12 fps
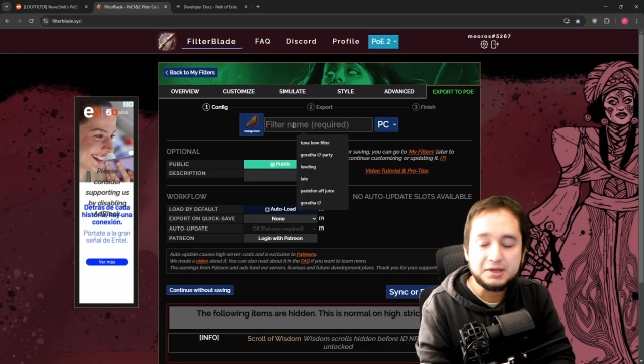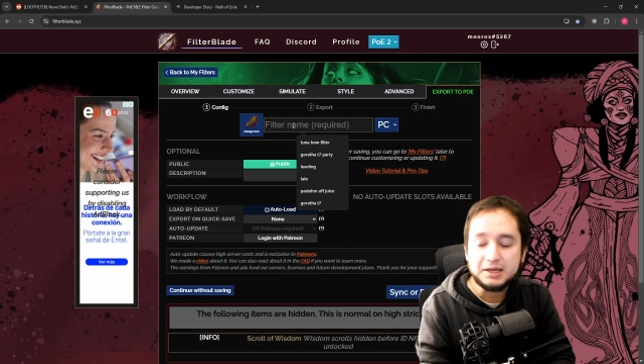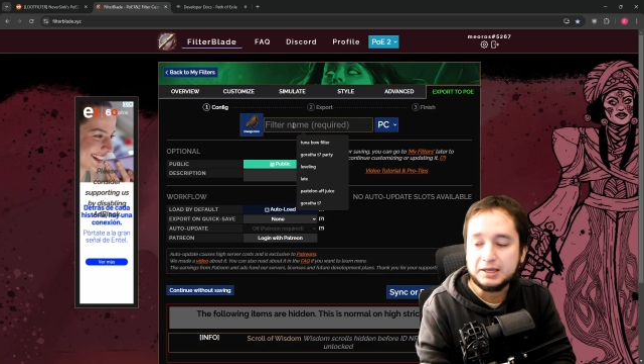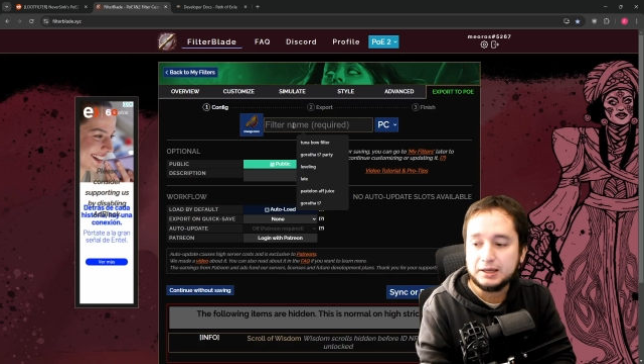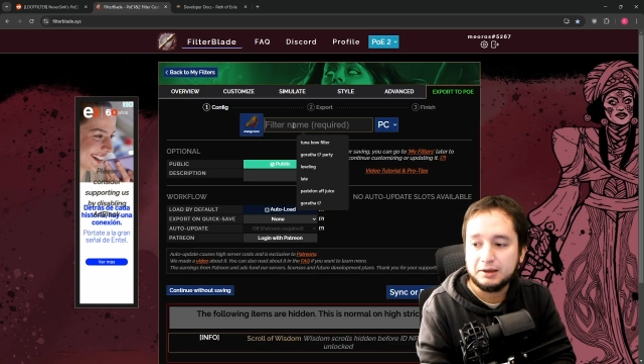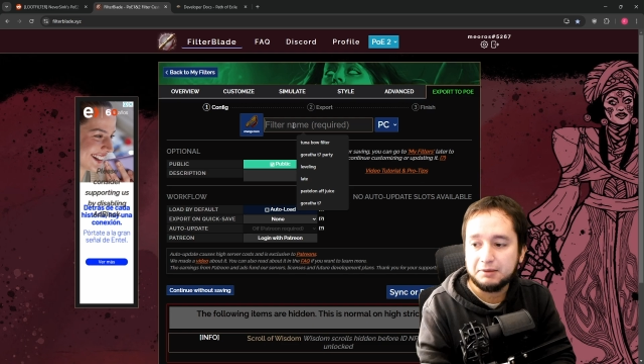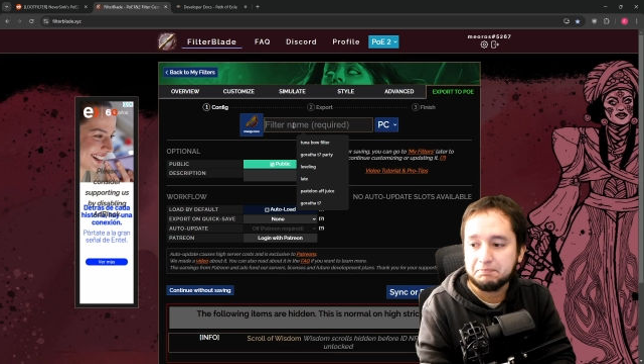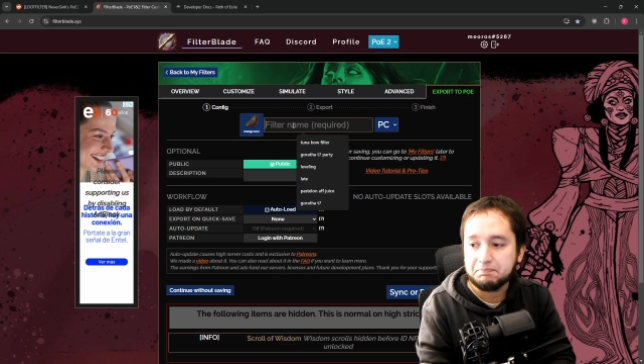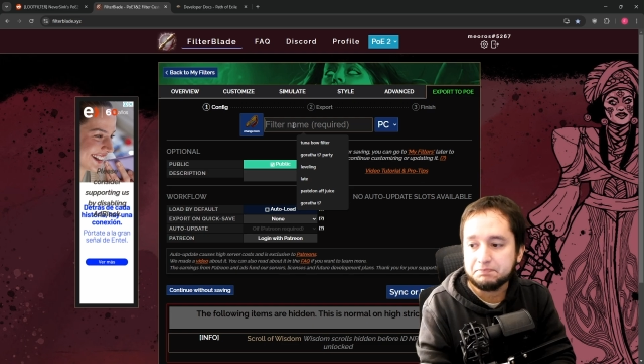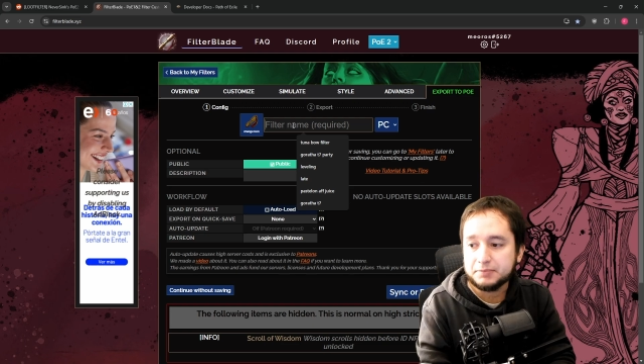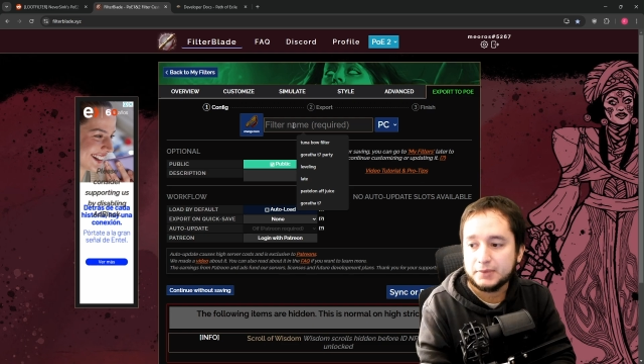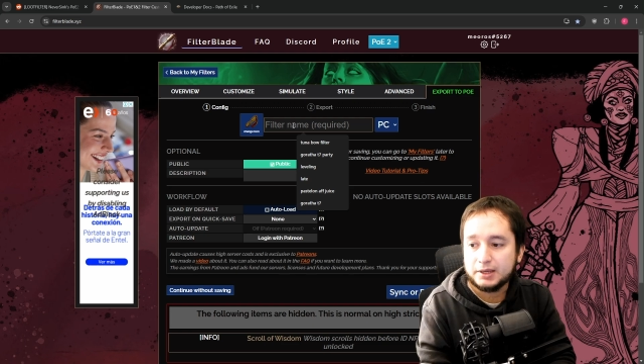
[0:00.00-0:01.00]

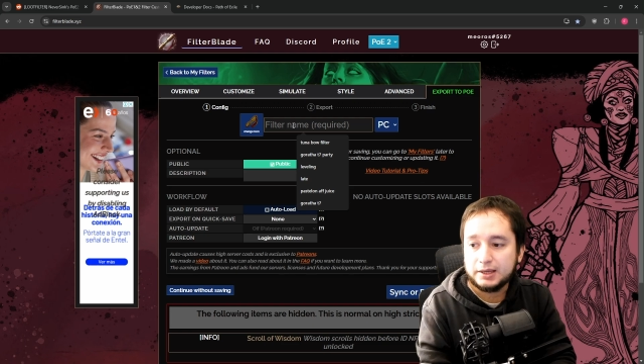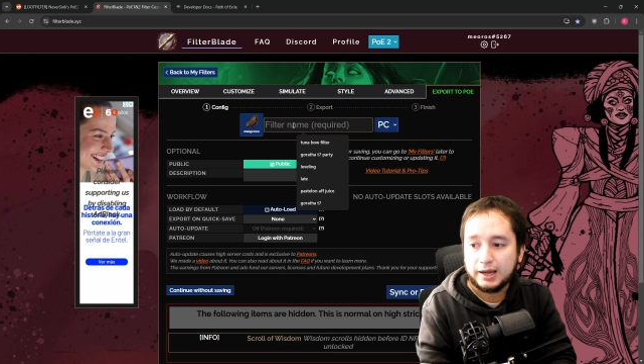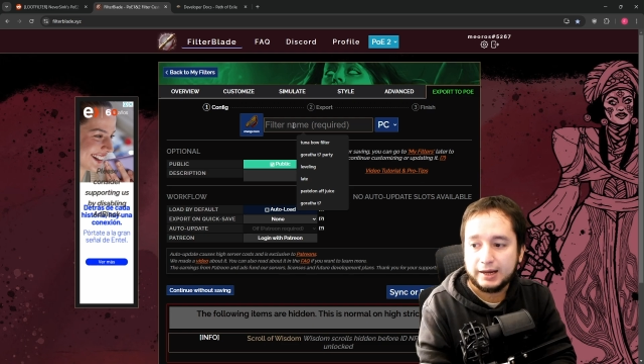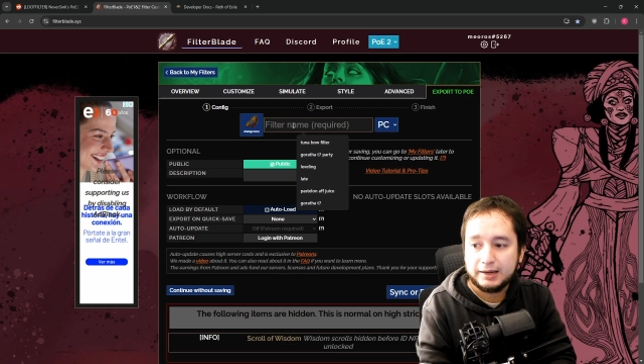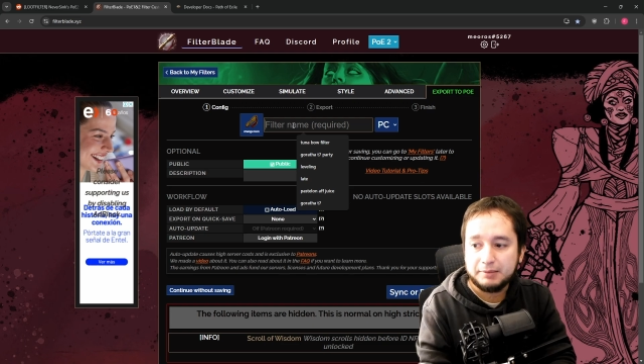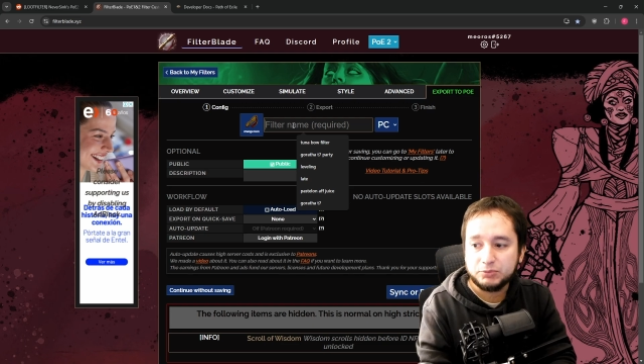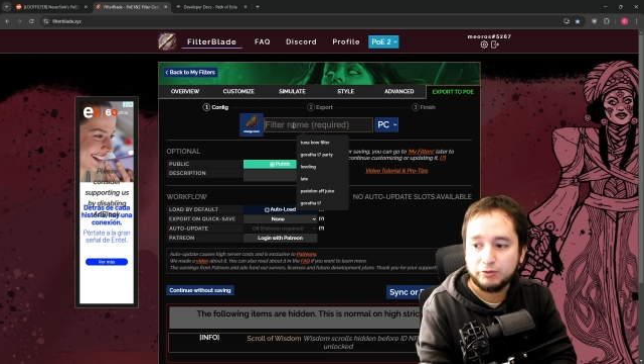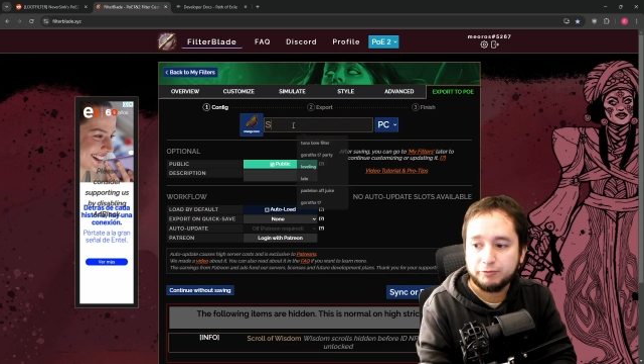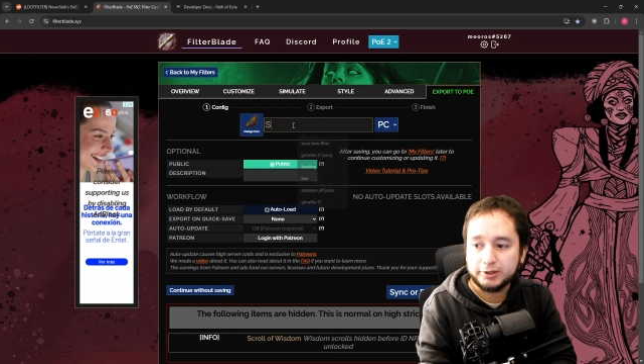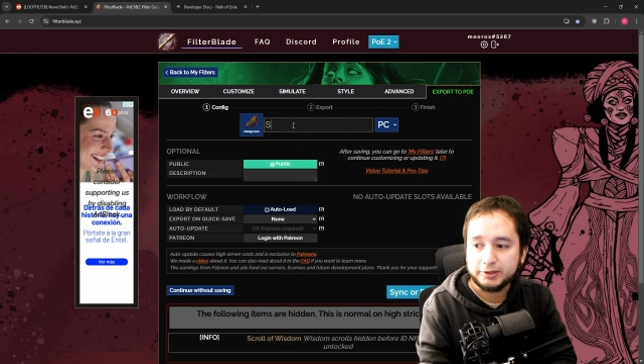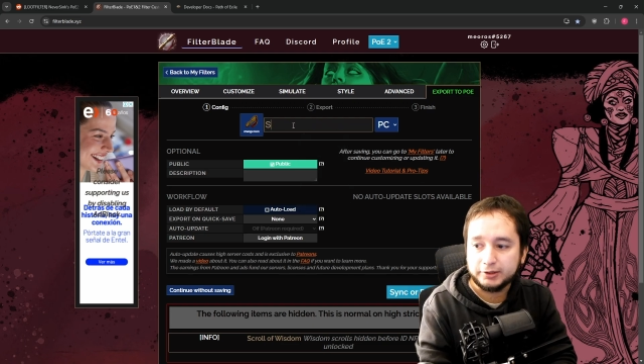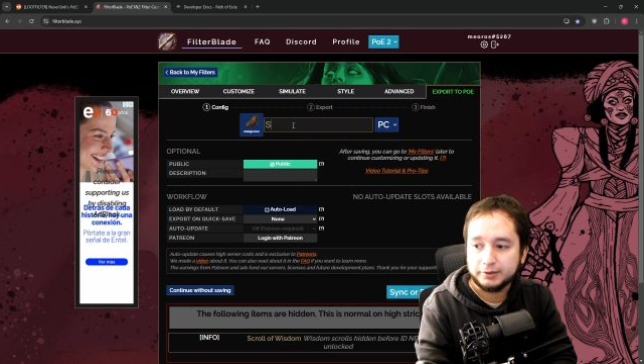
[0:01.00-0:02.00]
a name to the
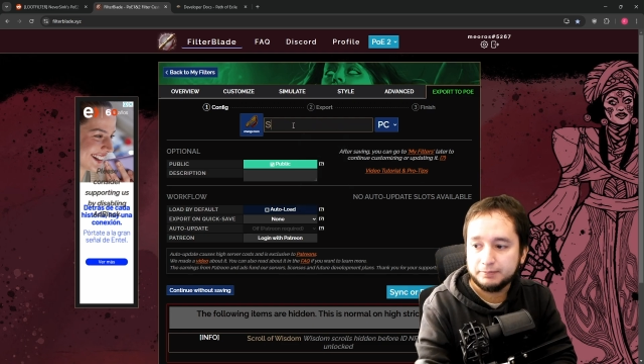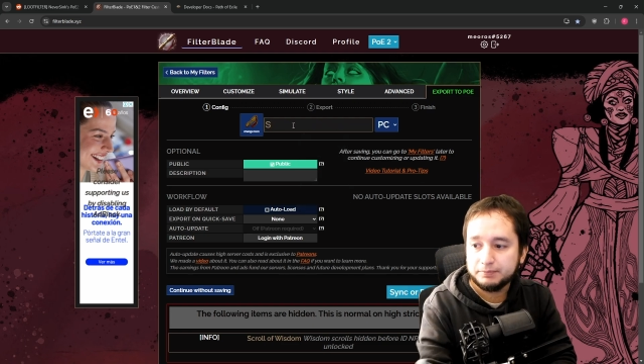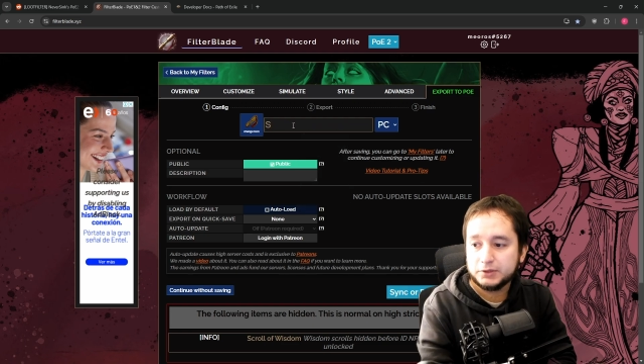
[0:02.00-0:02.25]
filter.